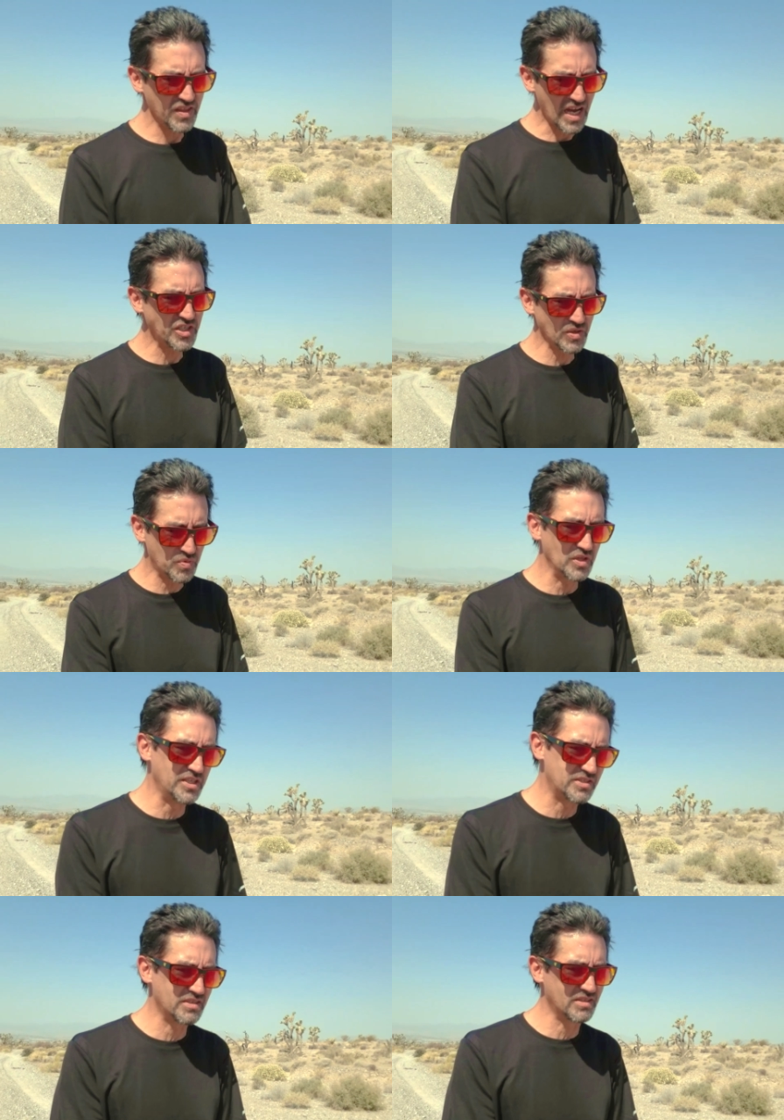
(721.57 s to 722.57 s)
I should really
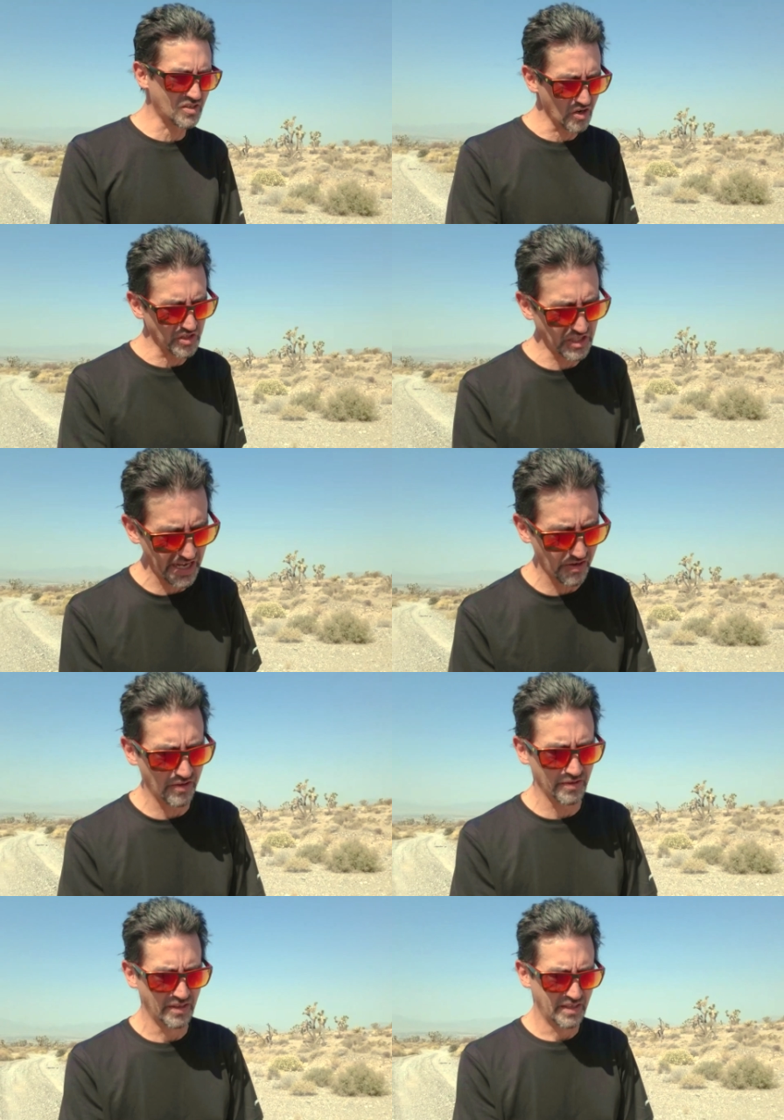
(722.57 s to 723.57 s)
start a
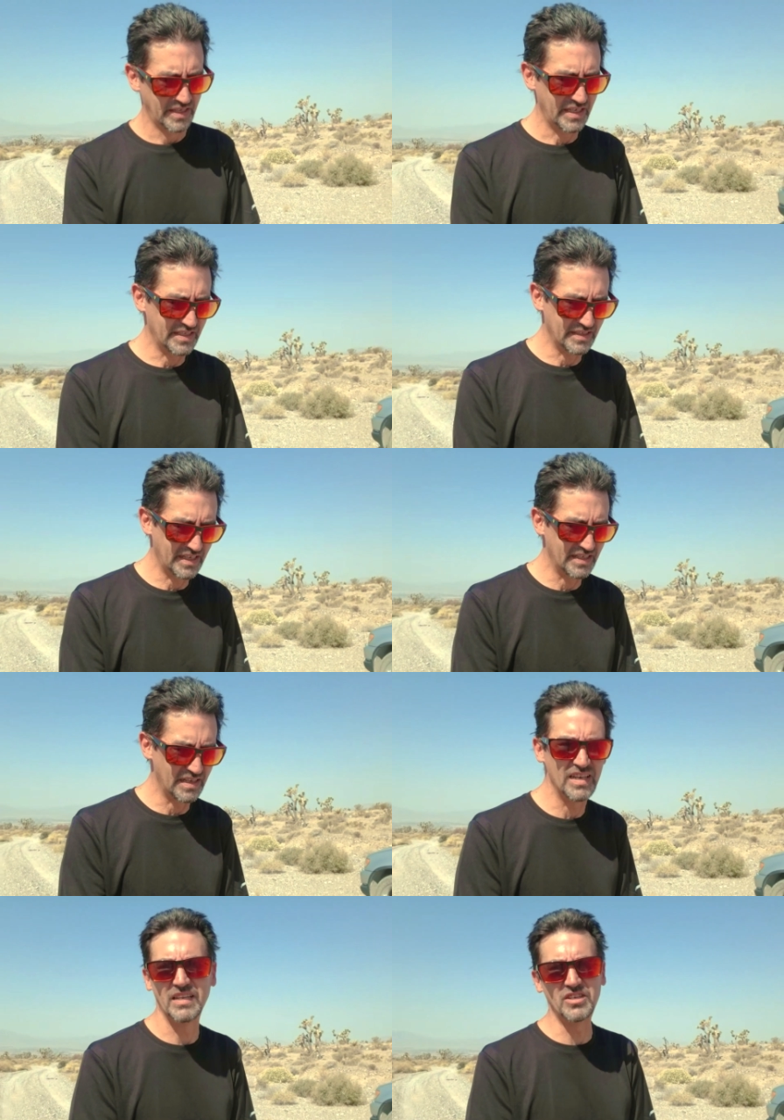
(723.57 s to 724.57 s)
channel
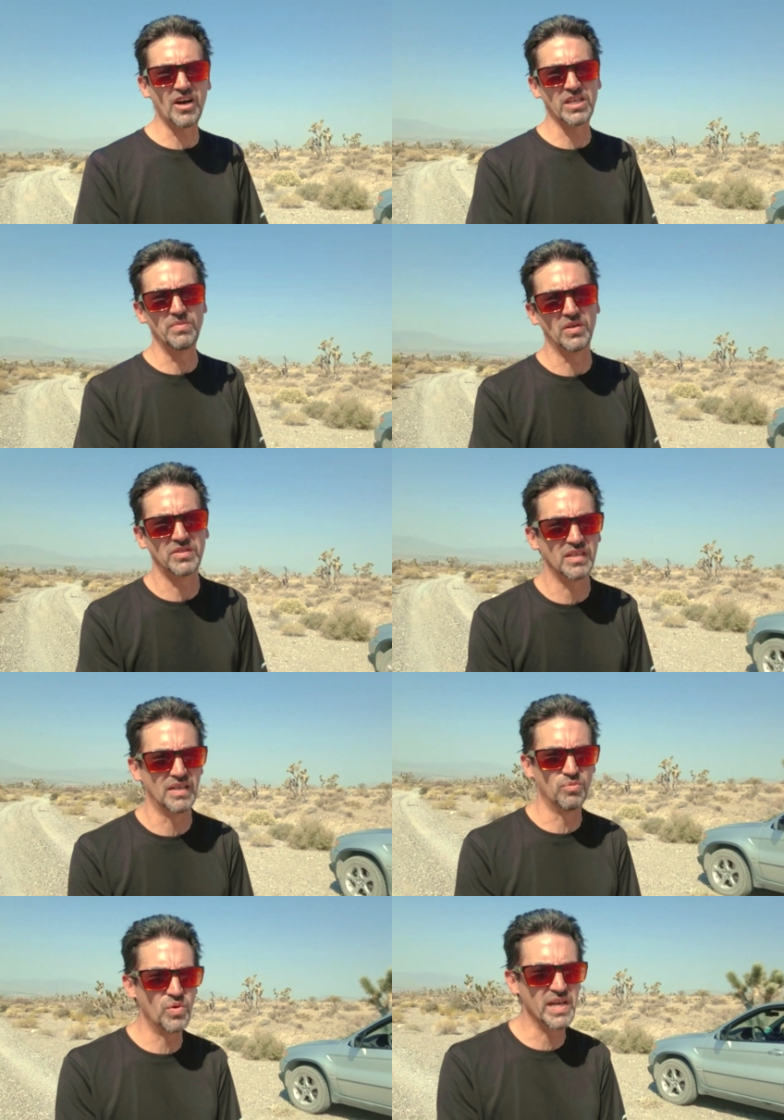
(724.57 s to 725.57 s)
and document
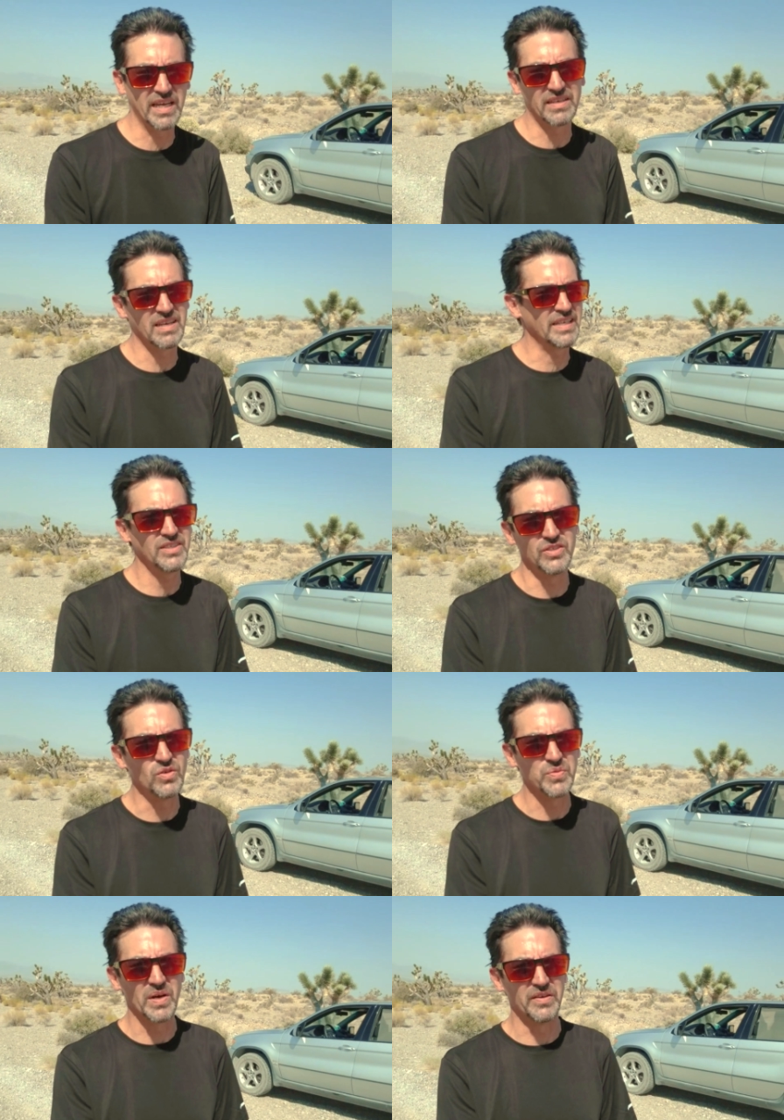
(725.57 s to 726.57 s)
what I kind of do
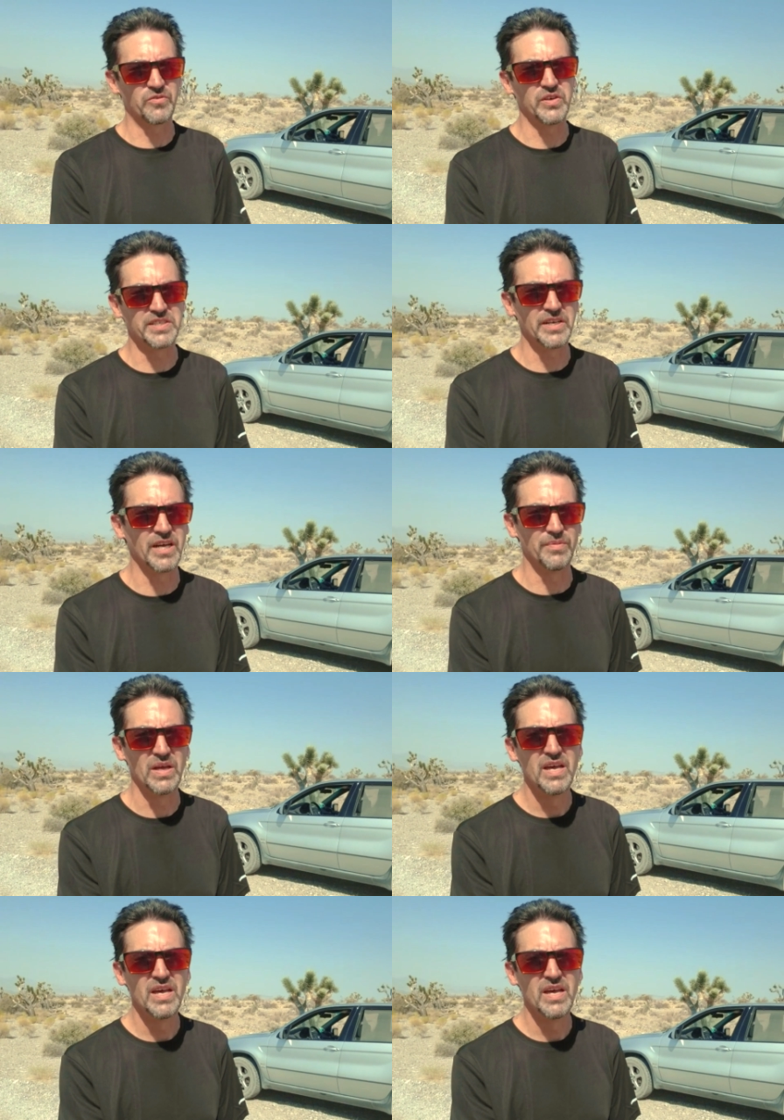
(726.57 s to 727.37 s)
with my free time.